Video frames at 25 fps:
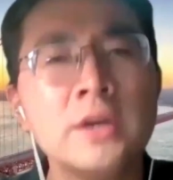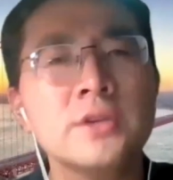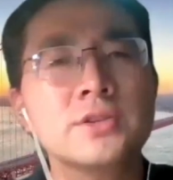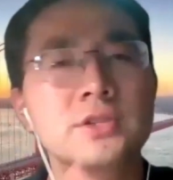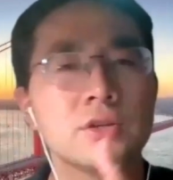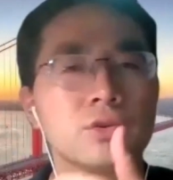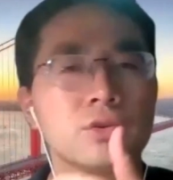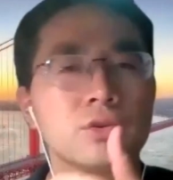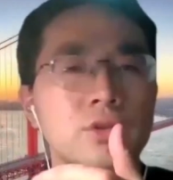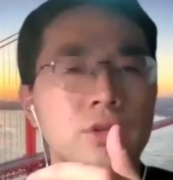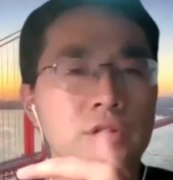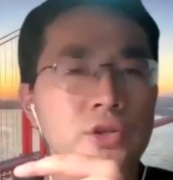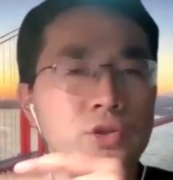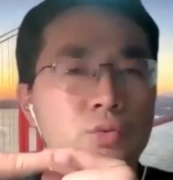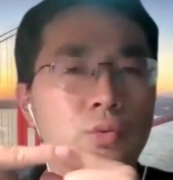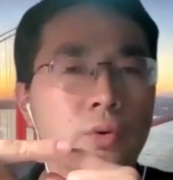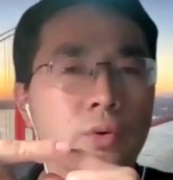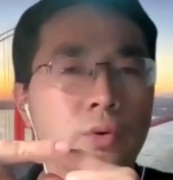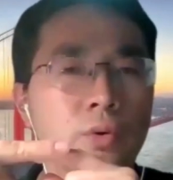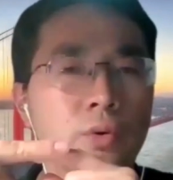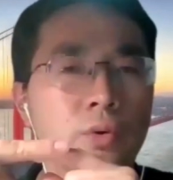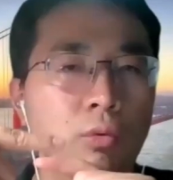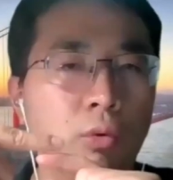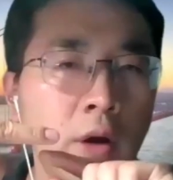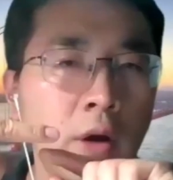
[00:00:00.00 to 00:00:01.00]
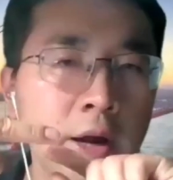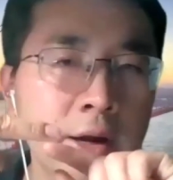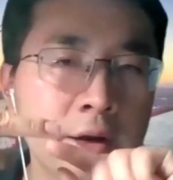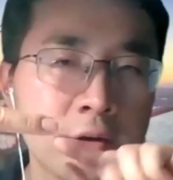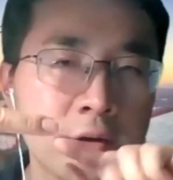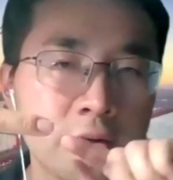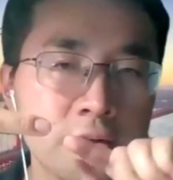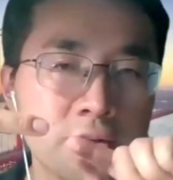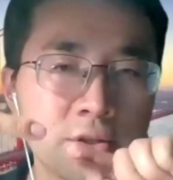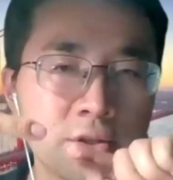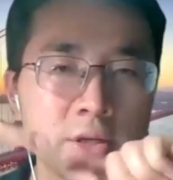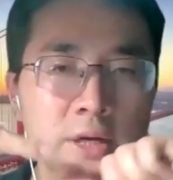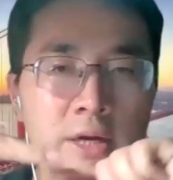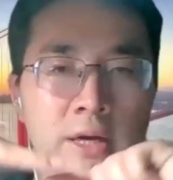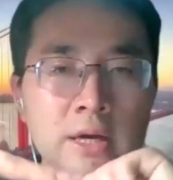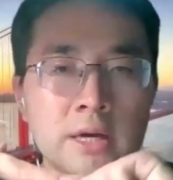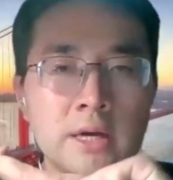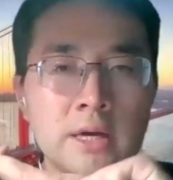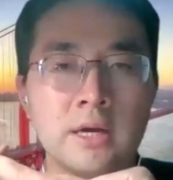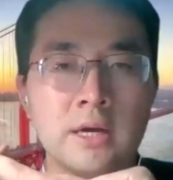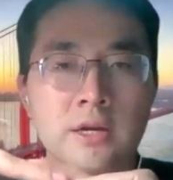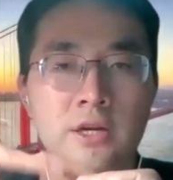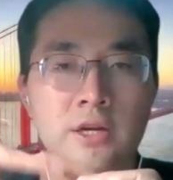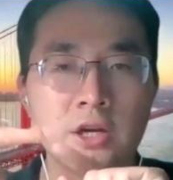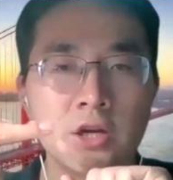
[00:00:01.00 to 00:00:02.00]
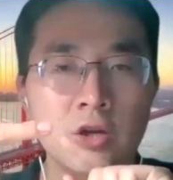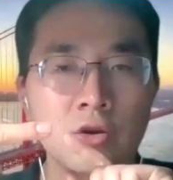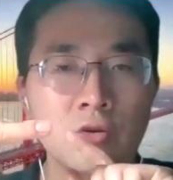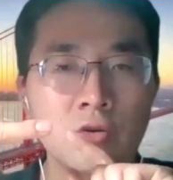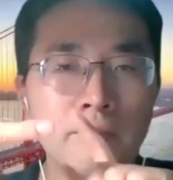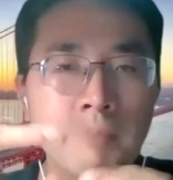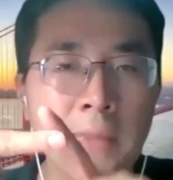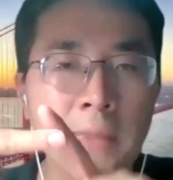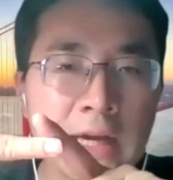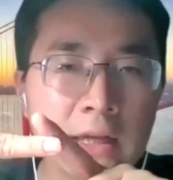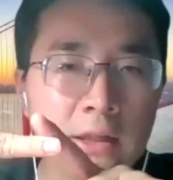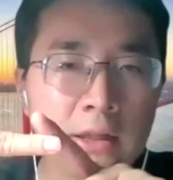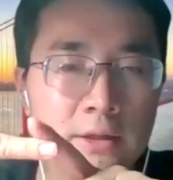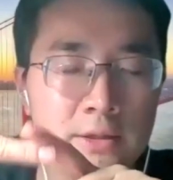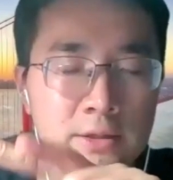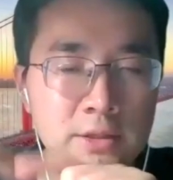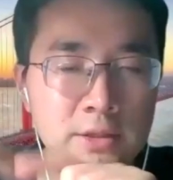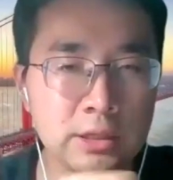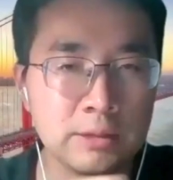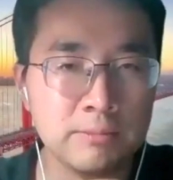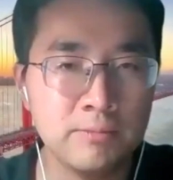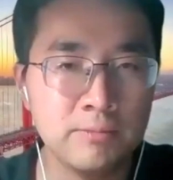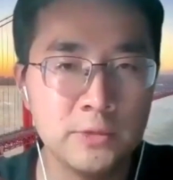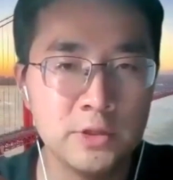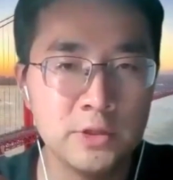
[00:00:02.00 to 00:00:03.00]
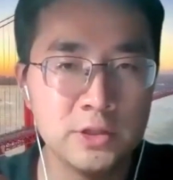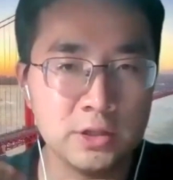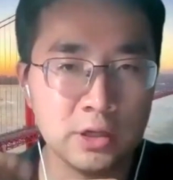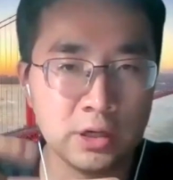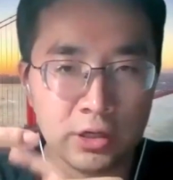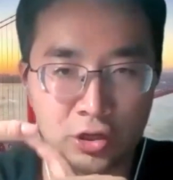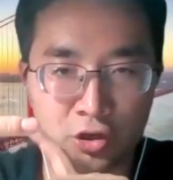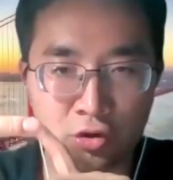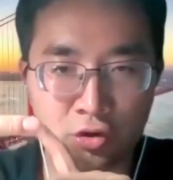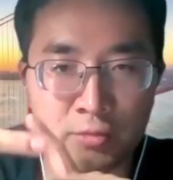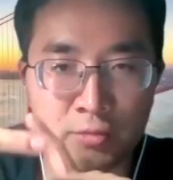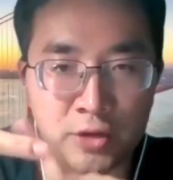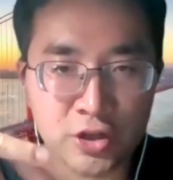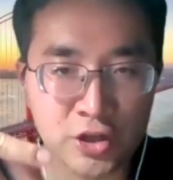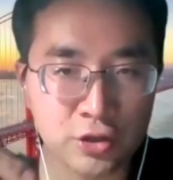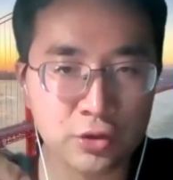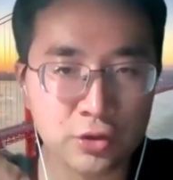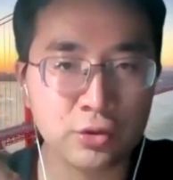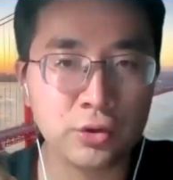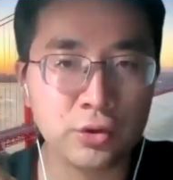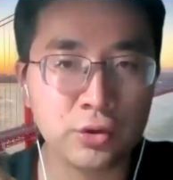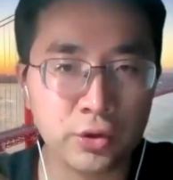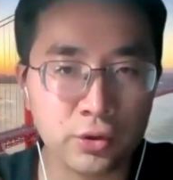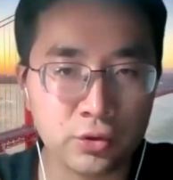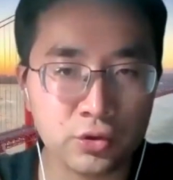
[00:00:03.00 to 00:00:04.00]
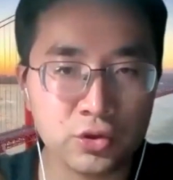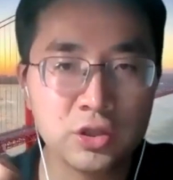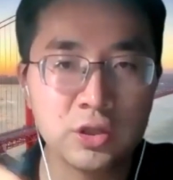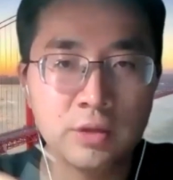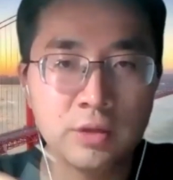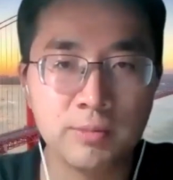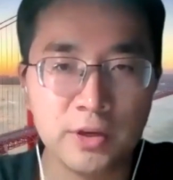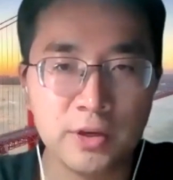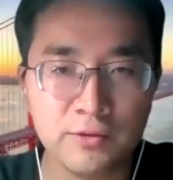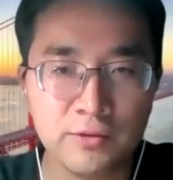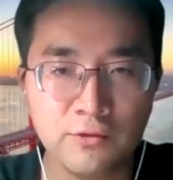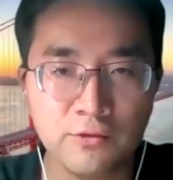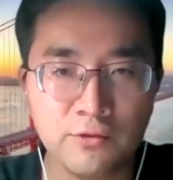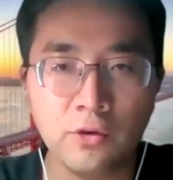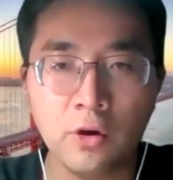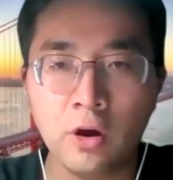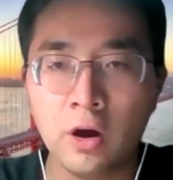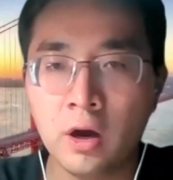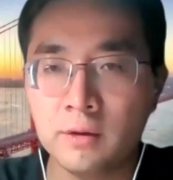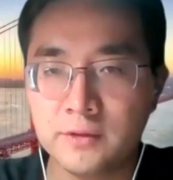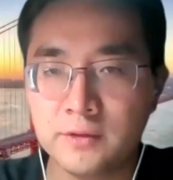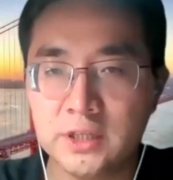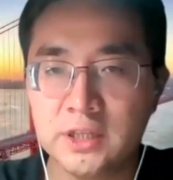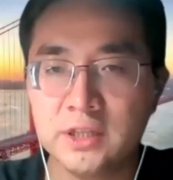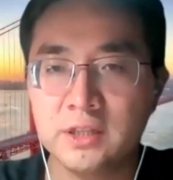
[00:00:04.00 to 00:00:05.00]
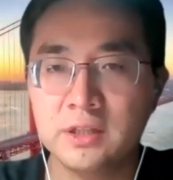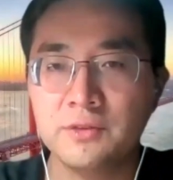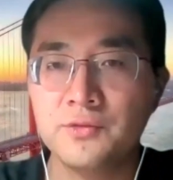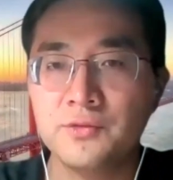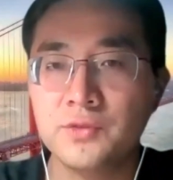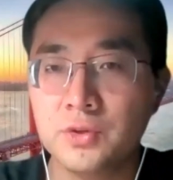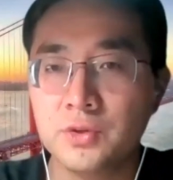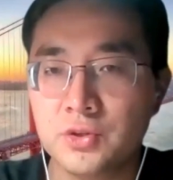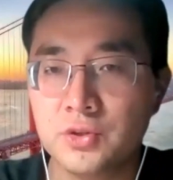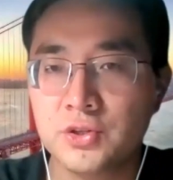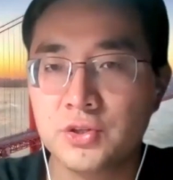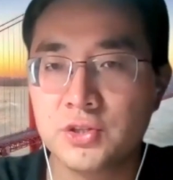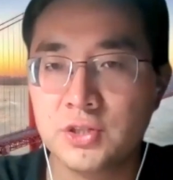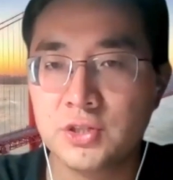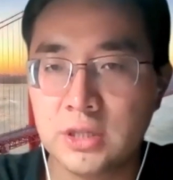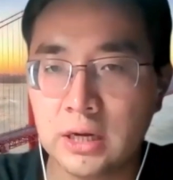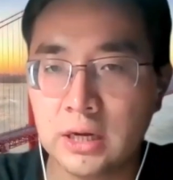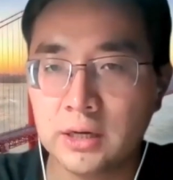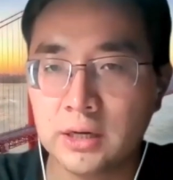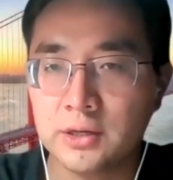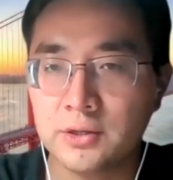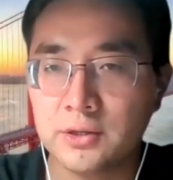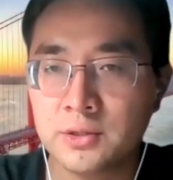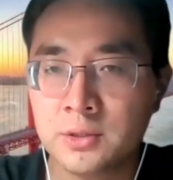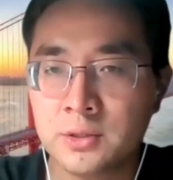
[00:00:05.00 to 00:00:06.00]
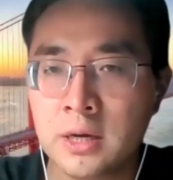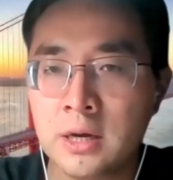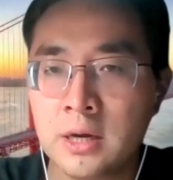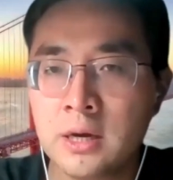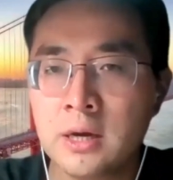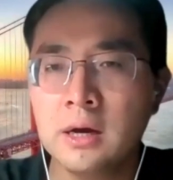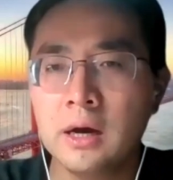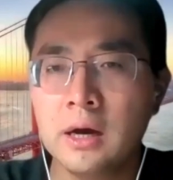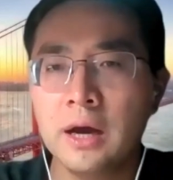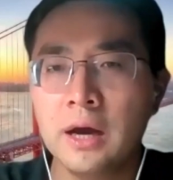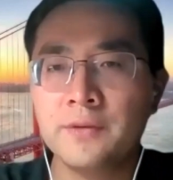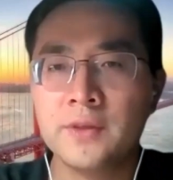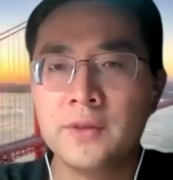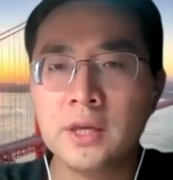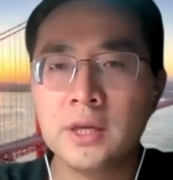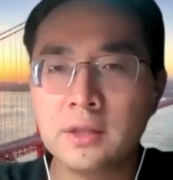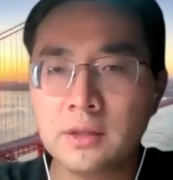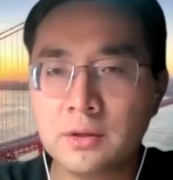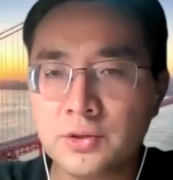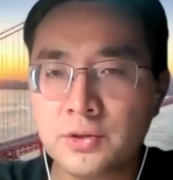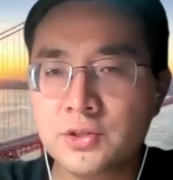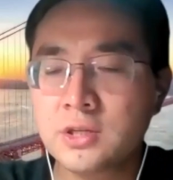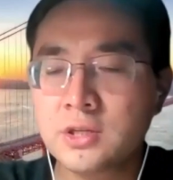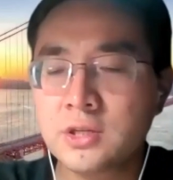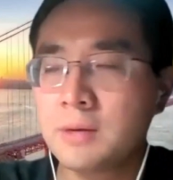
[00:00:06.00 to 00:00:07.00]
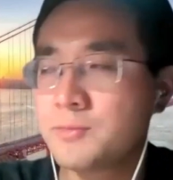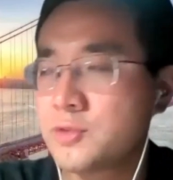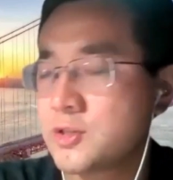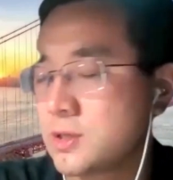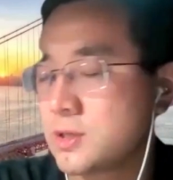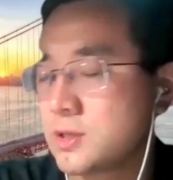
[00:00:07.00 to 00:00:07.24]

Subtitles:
So this requires new mechanisms and new materials to be involved in the future studies. I think there are some